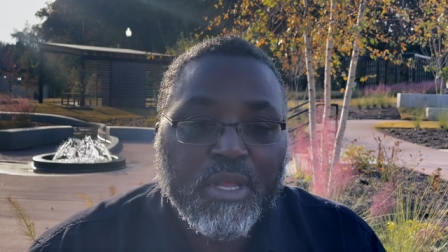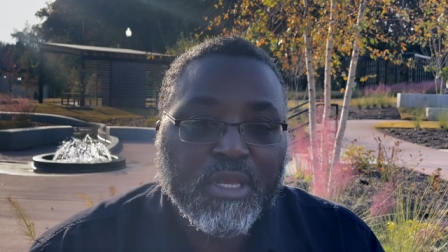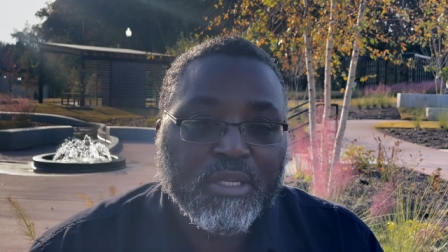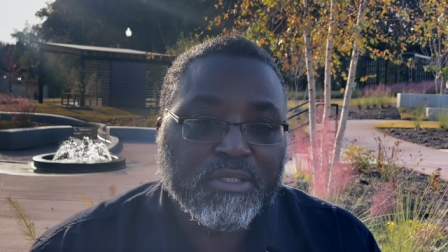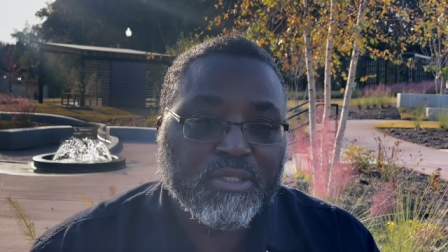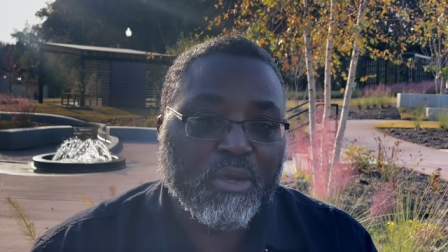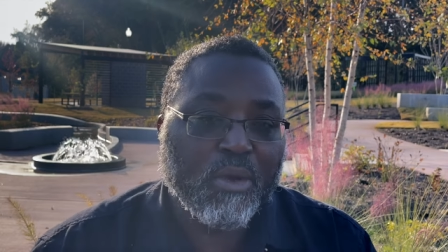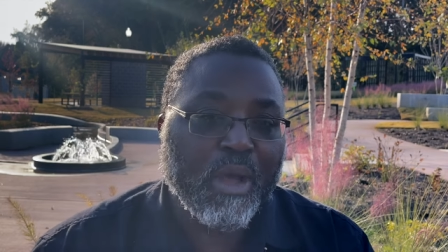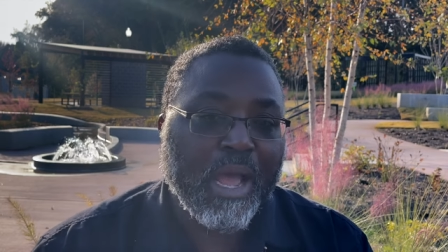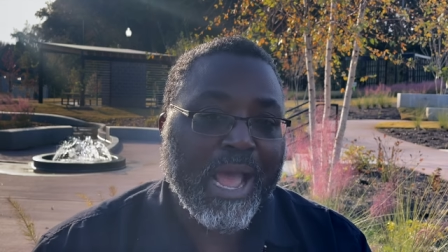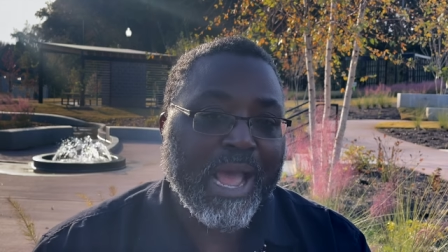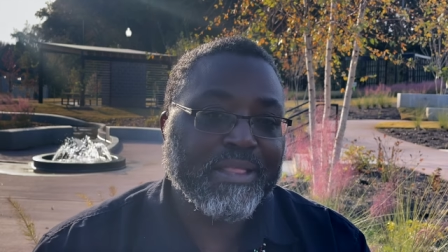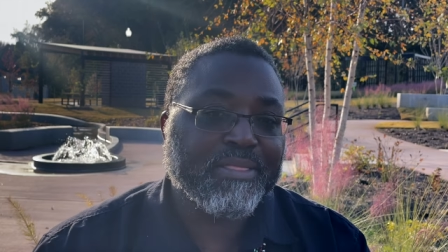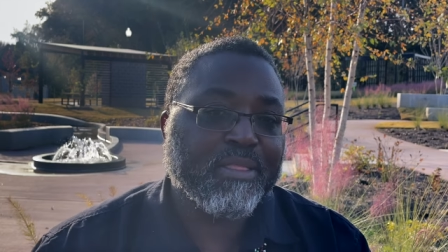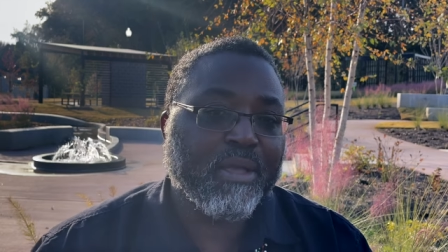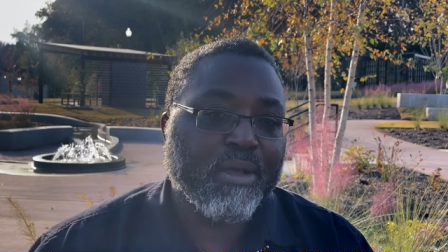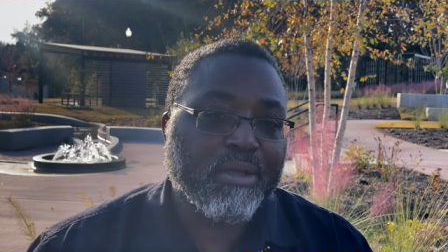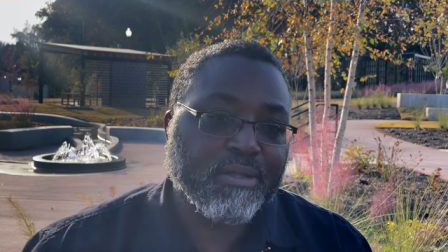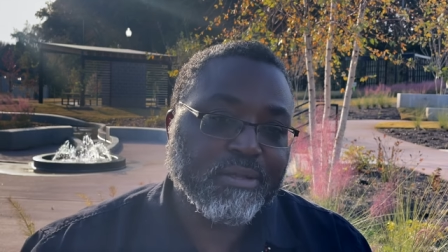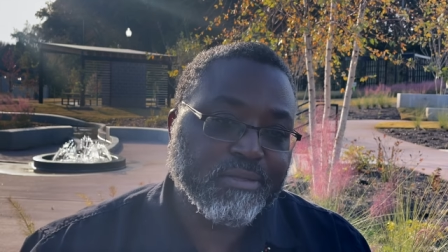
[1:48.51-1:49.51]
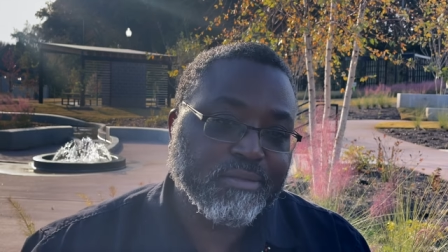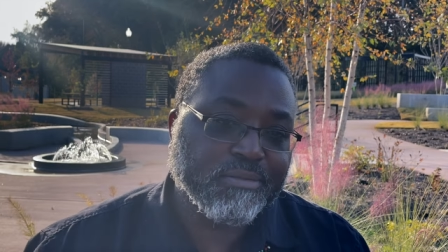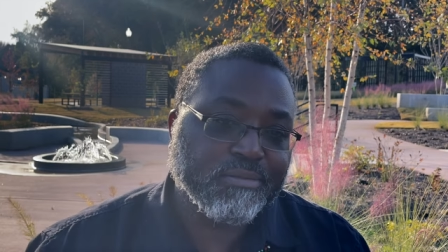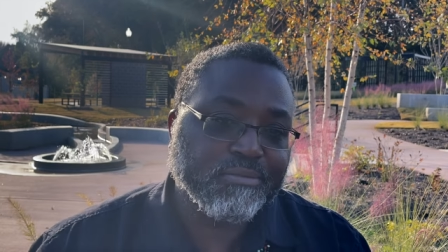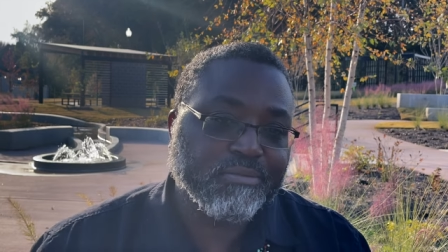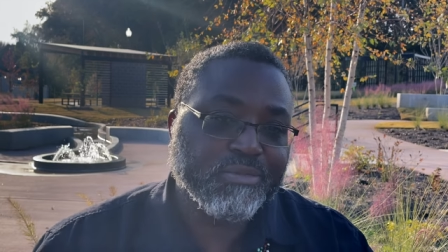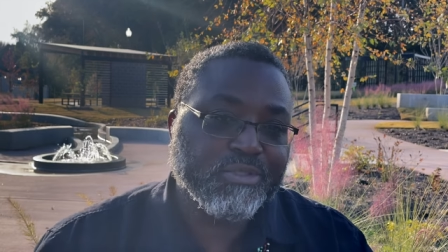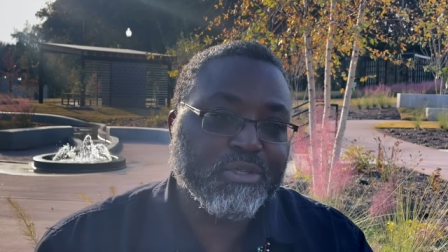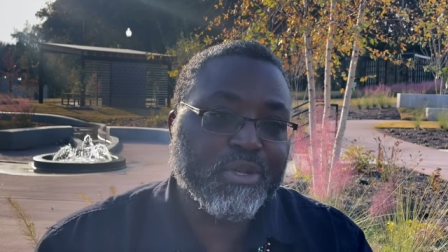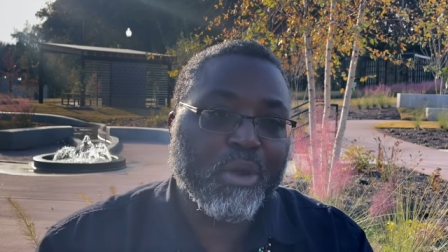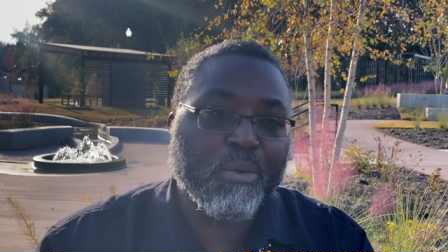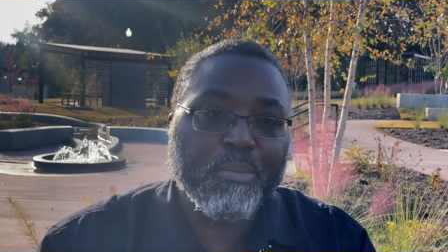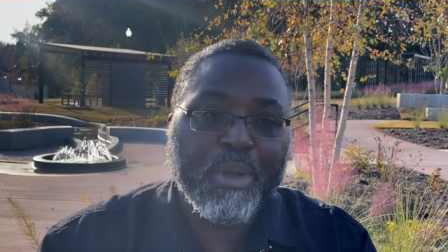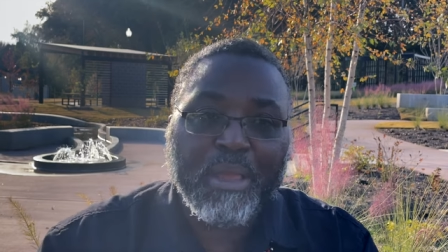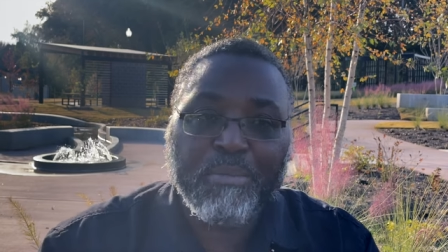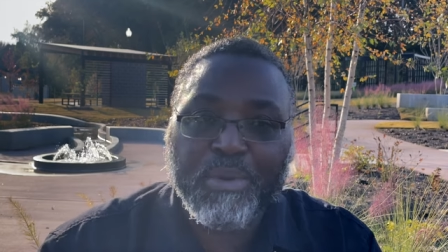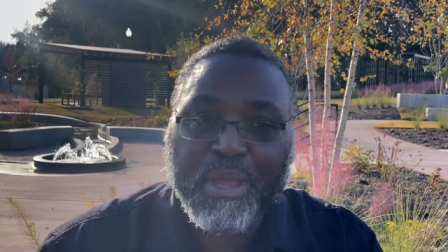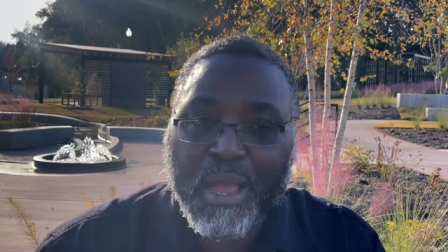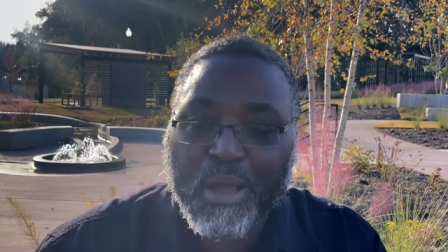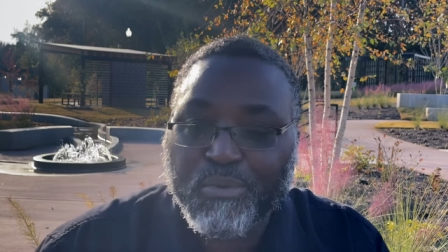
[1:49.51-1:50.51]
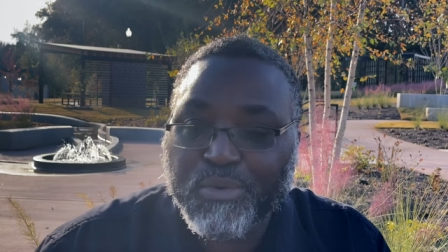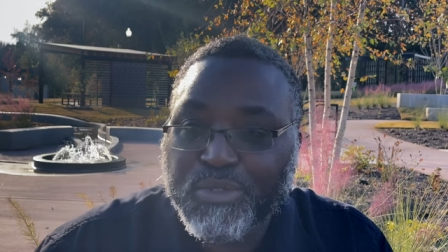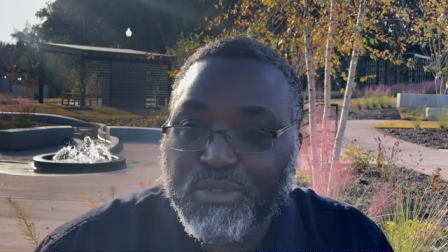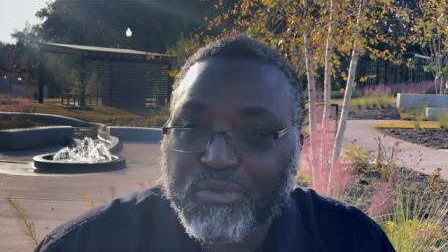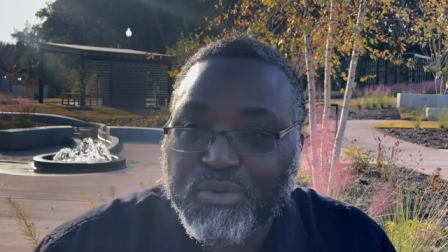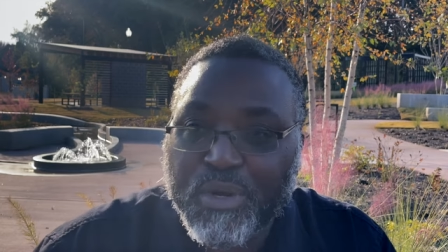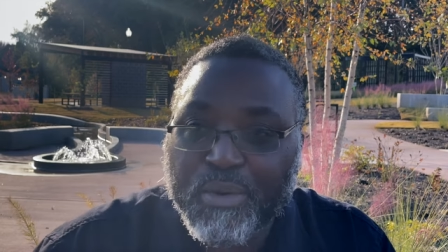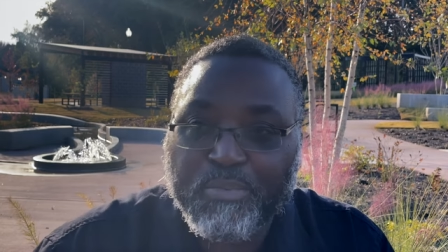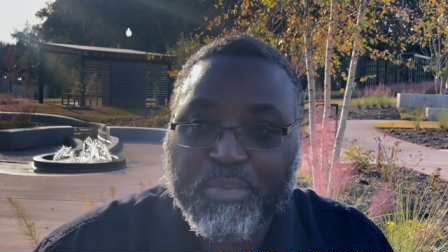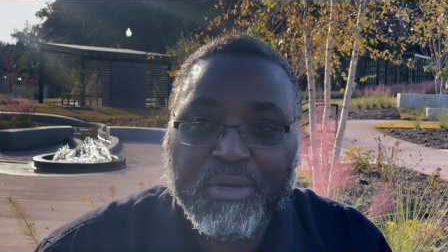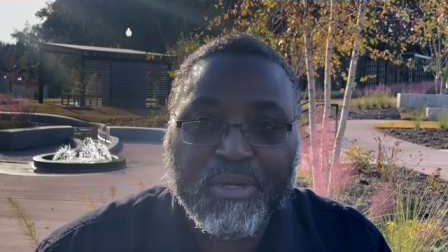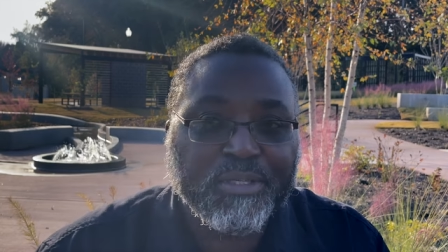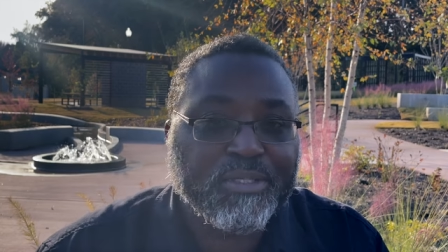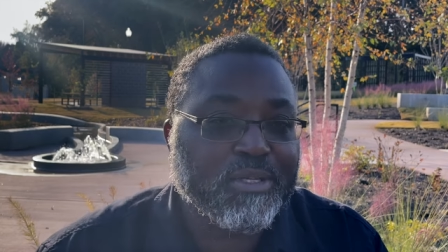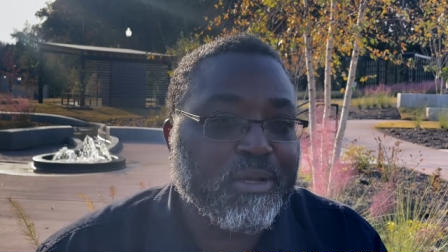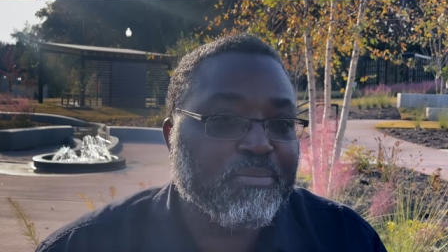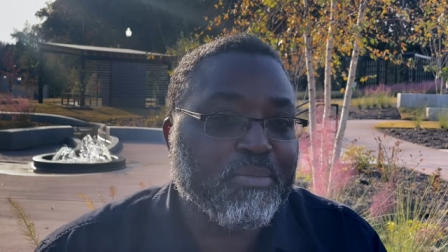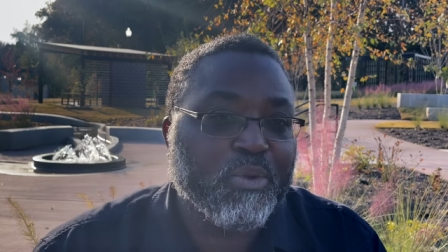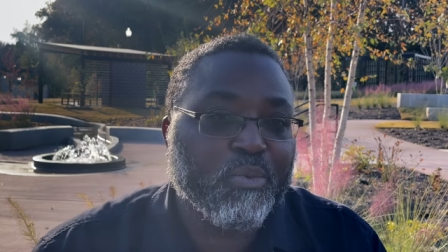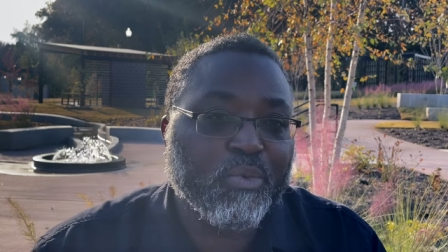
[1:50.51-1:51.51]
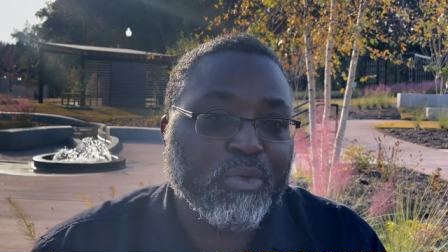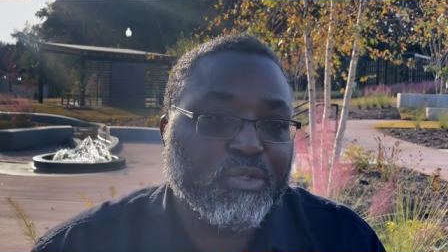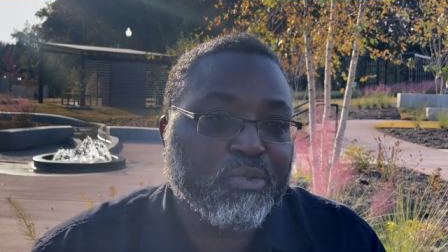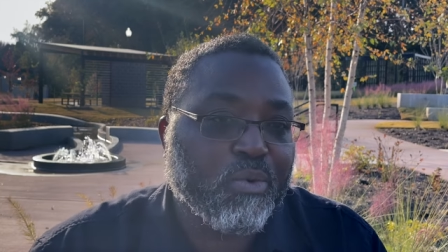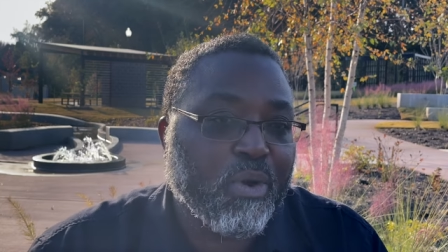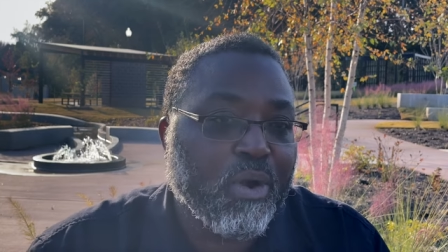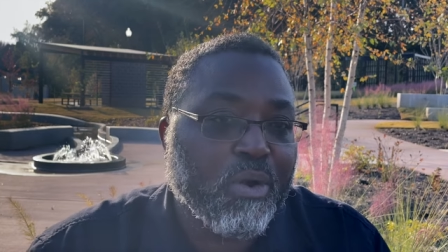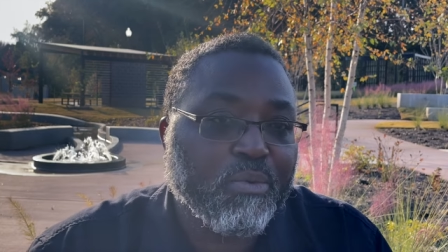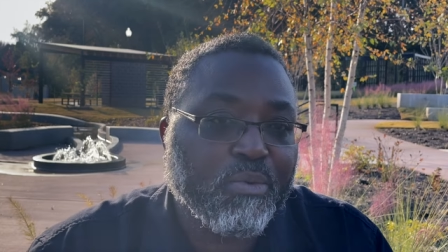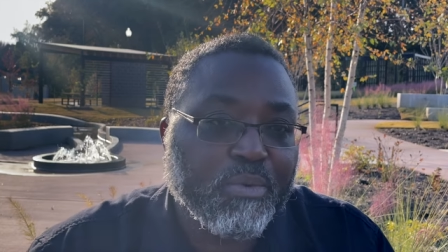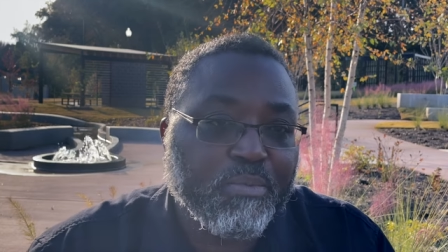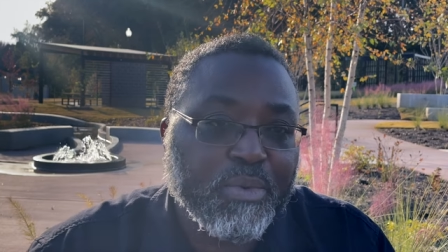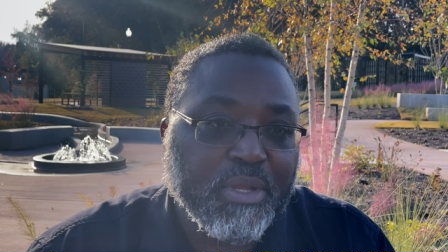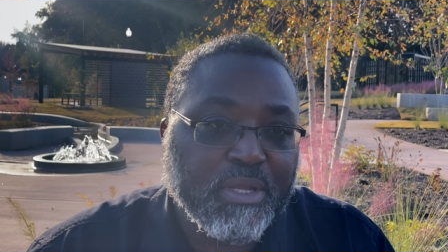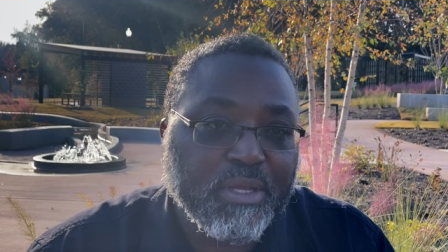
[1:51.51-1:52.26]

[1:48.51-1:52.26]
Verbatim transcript: So I thought, you know, maybe I was tripping or something was wrong with me,